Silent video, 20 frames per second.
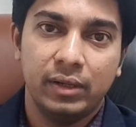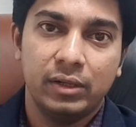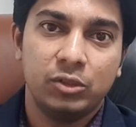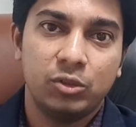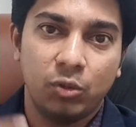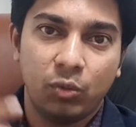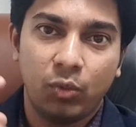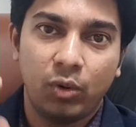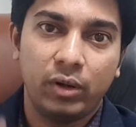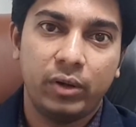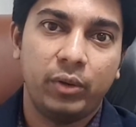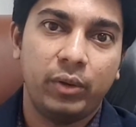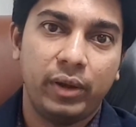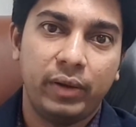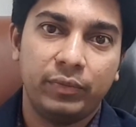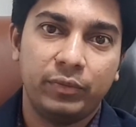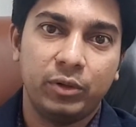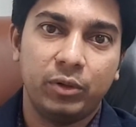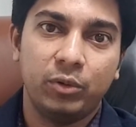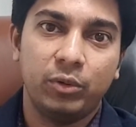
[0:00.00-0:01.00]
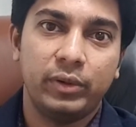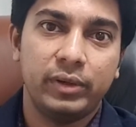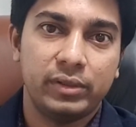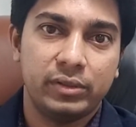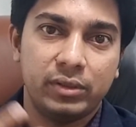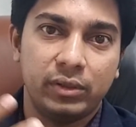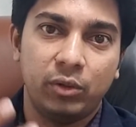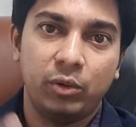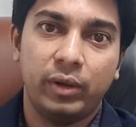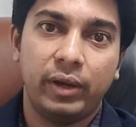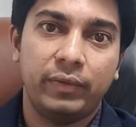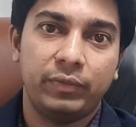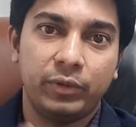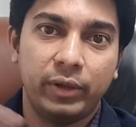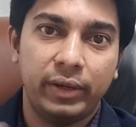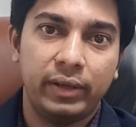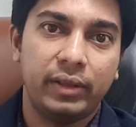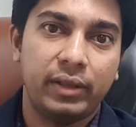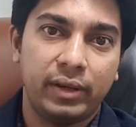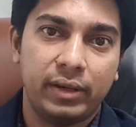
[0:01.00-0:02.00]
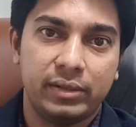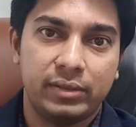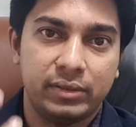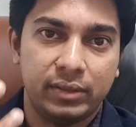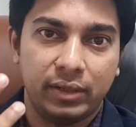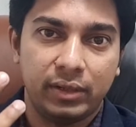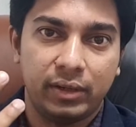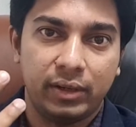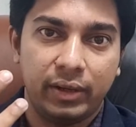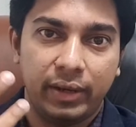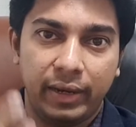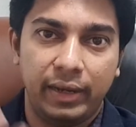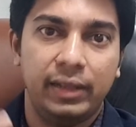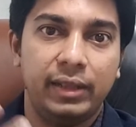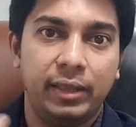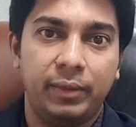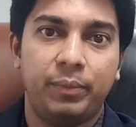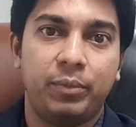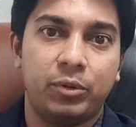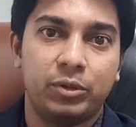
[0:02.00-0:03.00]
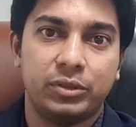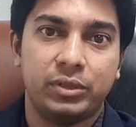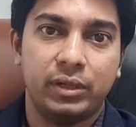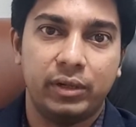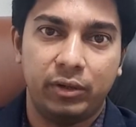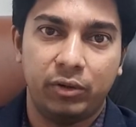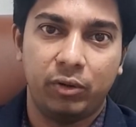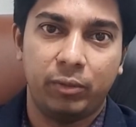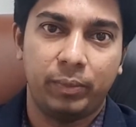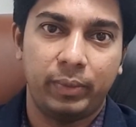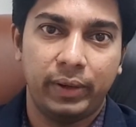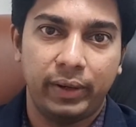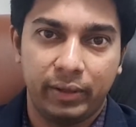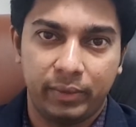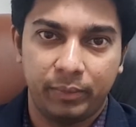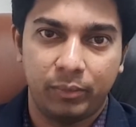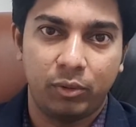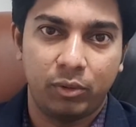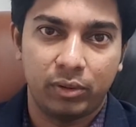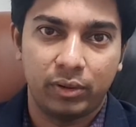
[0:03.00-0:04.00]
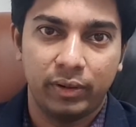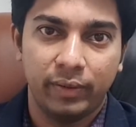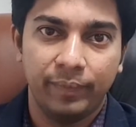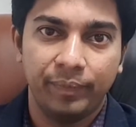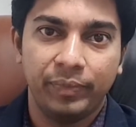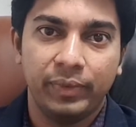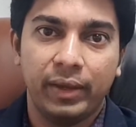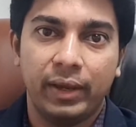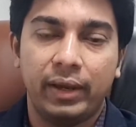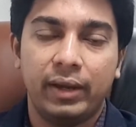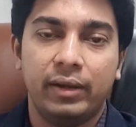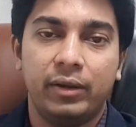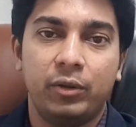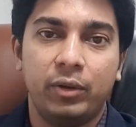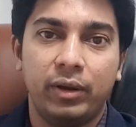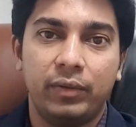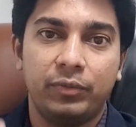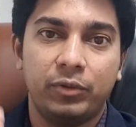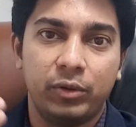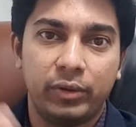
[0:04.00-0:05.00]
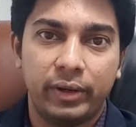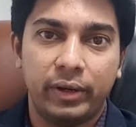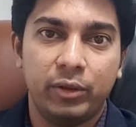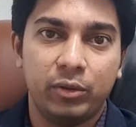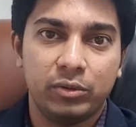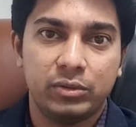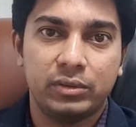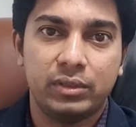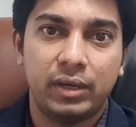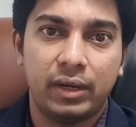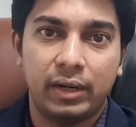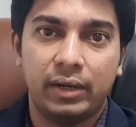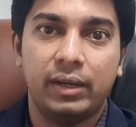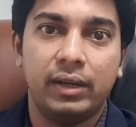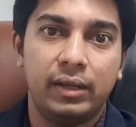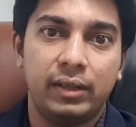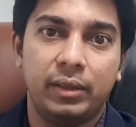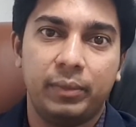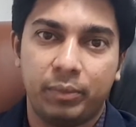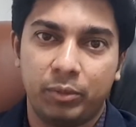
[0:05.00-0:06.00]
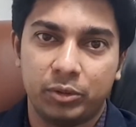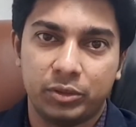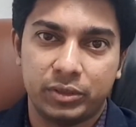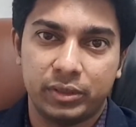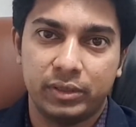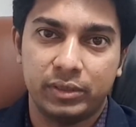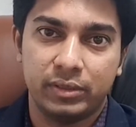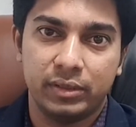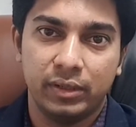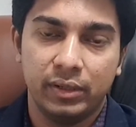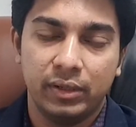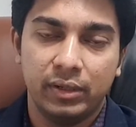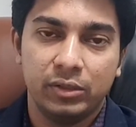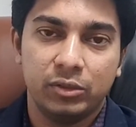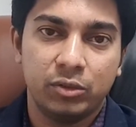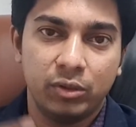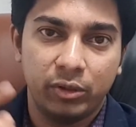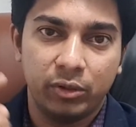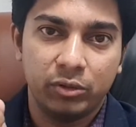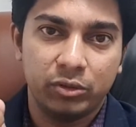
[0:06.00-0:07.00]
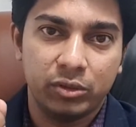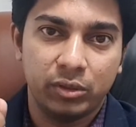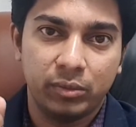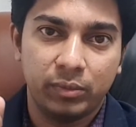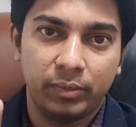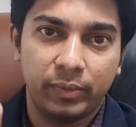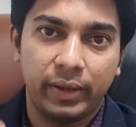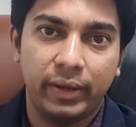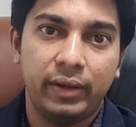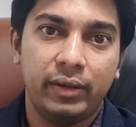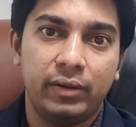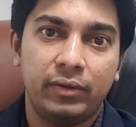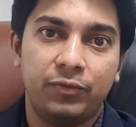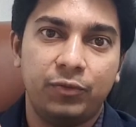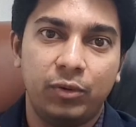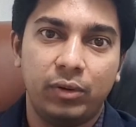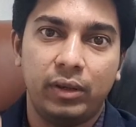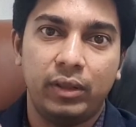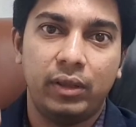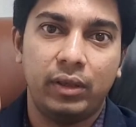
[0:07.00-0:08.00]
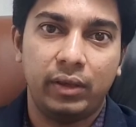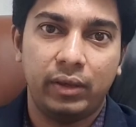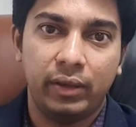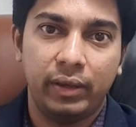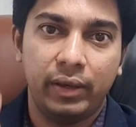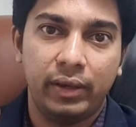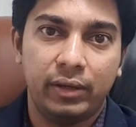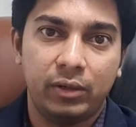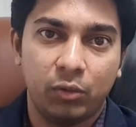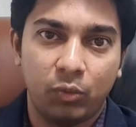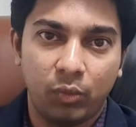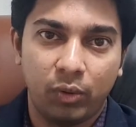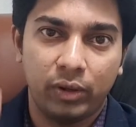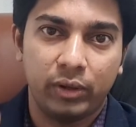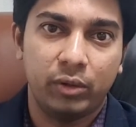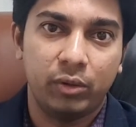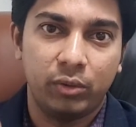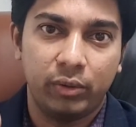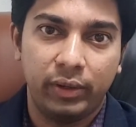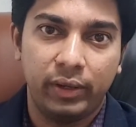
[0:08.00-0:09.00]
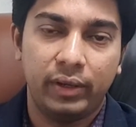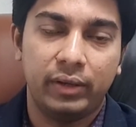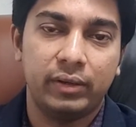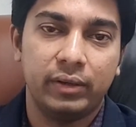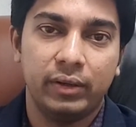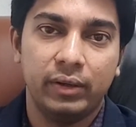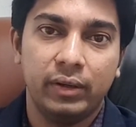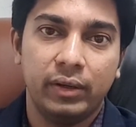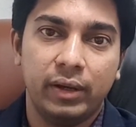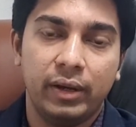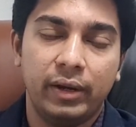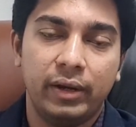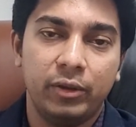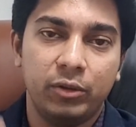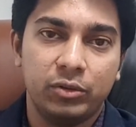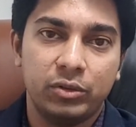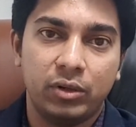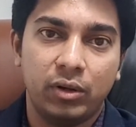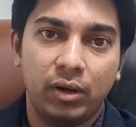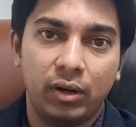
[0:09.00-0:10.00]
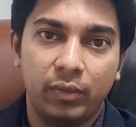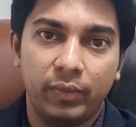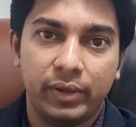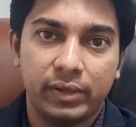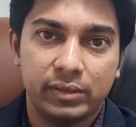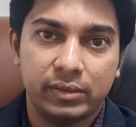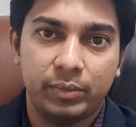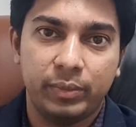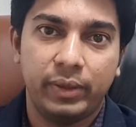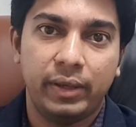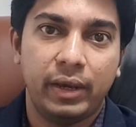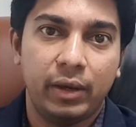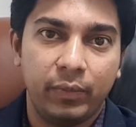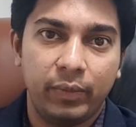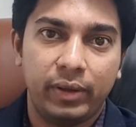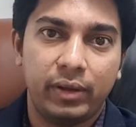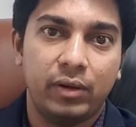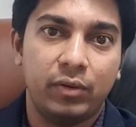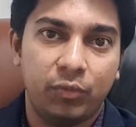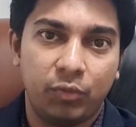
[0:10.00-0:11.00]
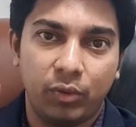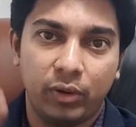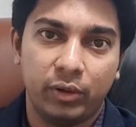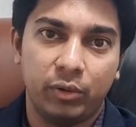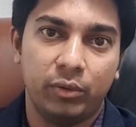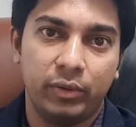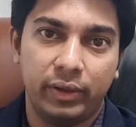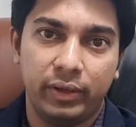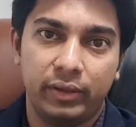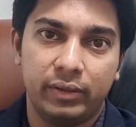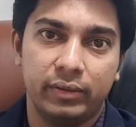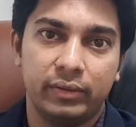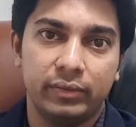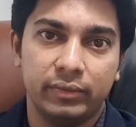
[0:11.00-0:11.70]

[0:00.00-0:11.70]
So what you have to do is you have to increase the healthy portion in your plate more, and you have to reduce the unhealthy portions. So you should mindfully eat what you eat, and you should always be aware of what you eat.